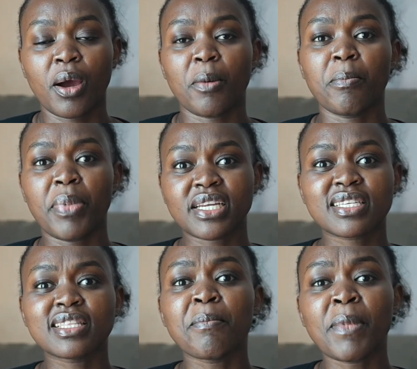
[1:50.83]
But
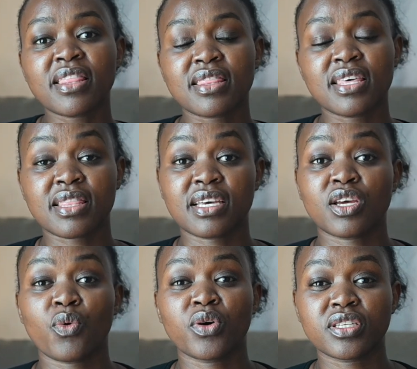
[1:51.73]
the main thing that
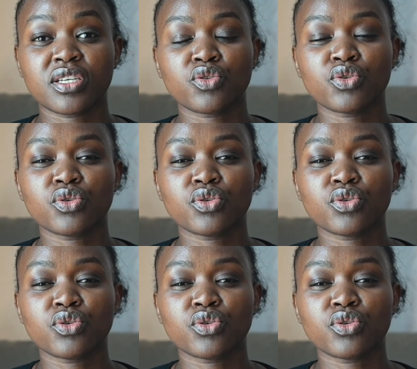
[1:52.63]
I wanted